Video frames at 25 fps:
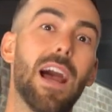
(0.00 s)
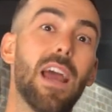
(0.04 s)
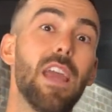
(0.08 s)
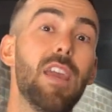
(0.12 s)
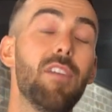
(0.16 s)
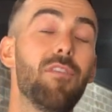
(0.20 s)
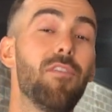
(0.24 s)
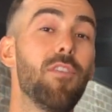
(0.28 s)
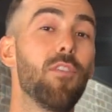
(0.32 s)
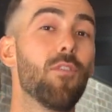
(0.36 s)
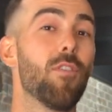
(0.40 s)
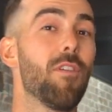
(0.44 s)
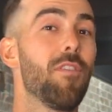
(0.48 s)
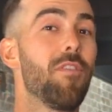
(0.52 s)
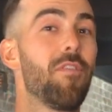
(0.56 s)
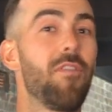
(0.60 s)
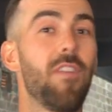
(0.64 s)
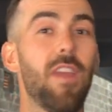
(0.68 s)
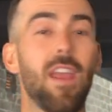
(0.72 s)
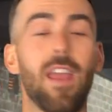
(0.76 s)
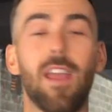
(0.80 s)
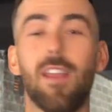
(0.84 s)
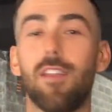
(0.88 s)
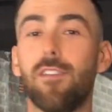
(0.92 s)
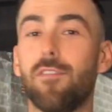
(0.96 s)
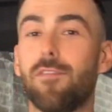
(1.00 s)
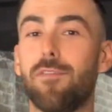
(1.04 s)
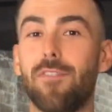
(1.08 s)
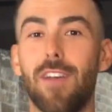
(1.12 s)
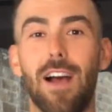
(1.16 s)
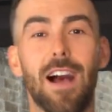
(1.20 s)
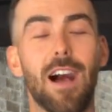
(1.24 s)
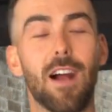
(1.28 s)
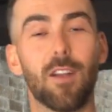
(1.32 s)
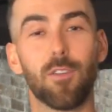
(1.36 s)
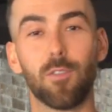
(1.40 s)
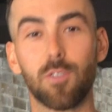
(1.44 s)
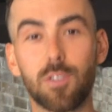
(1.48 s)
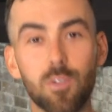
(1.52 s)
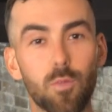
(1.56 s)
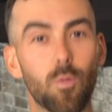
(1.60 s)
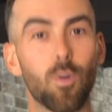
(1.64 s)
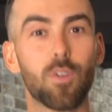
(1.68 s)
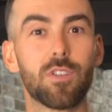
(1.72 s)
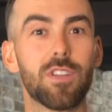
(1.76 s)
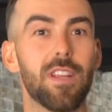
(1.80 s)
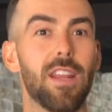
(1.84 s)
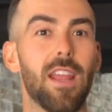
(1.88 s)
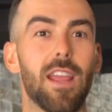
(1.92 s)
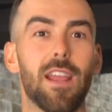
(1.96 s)
If you're a fan of Arnold
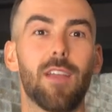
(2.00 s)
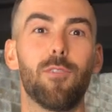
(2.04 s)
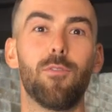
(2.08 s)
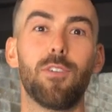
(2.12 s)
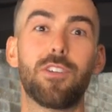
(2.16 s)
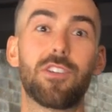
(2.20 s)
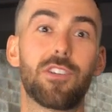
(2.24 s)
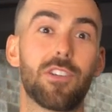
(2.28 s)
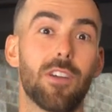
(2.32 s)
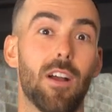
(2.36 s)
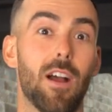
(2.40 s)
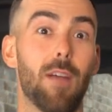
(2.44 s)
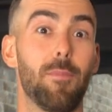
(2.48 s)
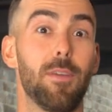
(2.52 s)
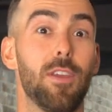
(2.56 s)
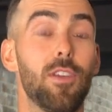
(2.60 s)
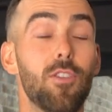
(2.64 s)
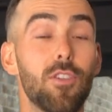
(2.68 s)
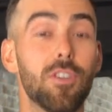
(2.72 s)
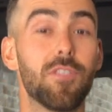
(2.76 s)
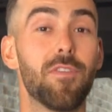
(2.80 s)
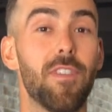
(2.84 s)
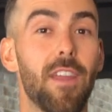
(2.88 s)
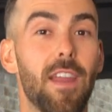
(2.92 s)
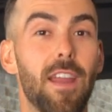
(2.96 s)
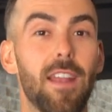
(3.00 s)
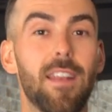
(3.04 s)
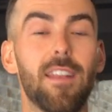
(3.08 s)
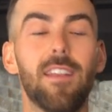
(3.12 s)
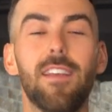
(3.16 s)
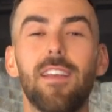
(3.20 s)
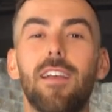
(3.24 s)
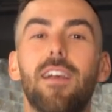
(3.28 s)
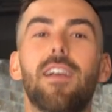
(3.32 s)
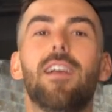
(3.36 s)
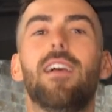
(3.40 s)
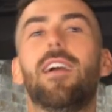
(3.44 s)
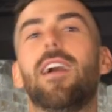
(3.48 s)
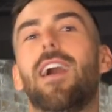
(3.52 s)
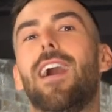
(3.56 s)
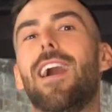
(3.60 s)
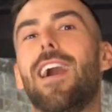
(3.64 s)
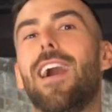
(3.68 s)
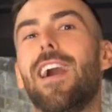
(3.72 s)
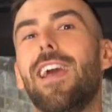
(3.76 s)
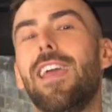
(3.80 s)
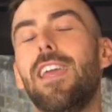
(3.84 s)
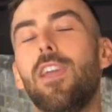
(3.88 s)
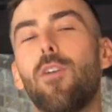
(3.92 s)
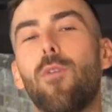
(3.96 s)
Schwarzenegger, which I'm a huge fan,
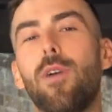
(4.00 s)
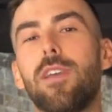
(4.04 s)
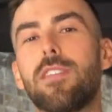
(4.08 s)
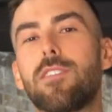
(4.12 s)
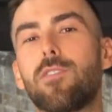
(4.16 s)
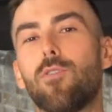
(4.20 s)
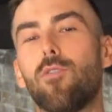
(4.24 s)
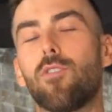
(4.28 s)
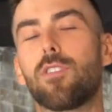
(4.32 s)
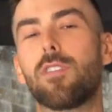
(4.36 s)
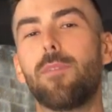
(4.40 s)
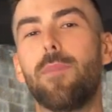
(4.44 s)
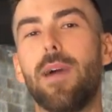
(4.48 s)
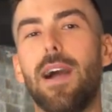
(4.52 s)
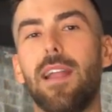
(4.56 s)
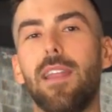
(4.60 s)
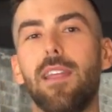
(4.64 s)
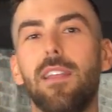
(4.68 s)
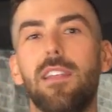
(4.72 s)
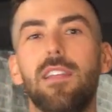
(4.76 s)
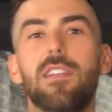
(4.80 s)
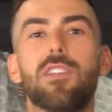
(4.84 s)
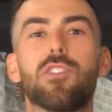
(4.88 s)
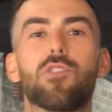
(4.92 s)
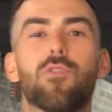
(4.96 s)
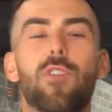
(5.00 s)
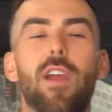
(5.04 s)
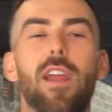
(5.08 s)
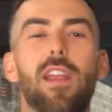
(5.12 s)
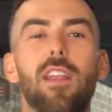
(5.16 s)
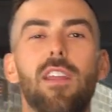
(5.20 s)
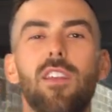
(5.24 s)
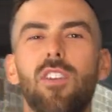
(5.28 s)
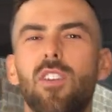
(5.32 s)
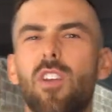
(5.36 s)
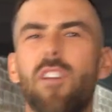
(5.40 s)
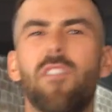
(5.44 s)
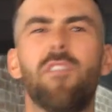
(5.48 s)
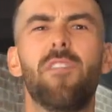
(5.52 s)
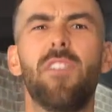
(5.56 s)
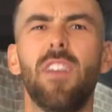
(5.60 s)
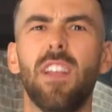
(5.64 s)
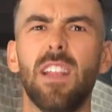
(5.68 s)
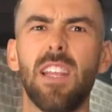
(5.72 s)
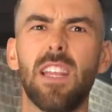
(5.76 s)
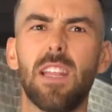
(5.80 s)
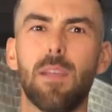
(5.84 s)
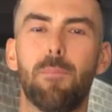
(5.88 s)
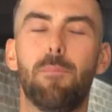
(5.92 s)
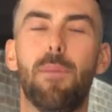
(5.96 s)
he always talked about in his training,
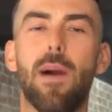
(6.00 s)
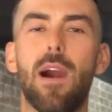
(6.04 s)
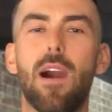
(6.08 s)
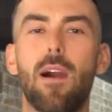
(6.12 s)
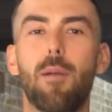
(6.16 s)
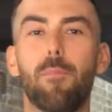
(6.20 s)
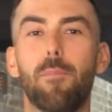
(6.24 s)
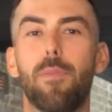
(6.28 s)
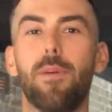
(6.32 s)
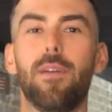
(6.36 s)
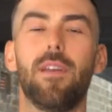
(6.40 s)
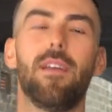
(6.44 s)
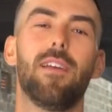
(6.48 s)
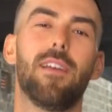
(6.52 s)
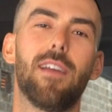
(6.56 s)
feeling the pump.